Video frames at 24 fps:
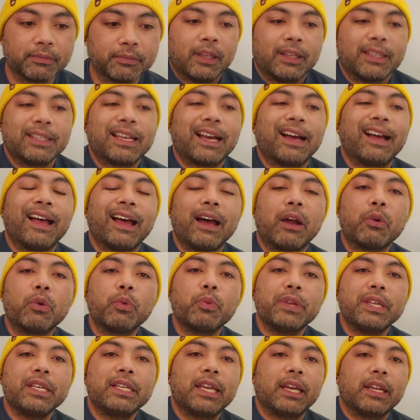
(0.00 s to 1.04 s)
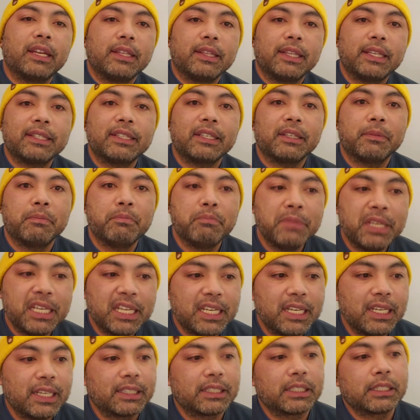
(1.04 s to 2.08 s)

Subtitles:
So how are we getting this immediate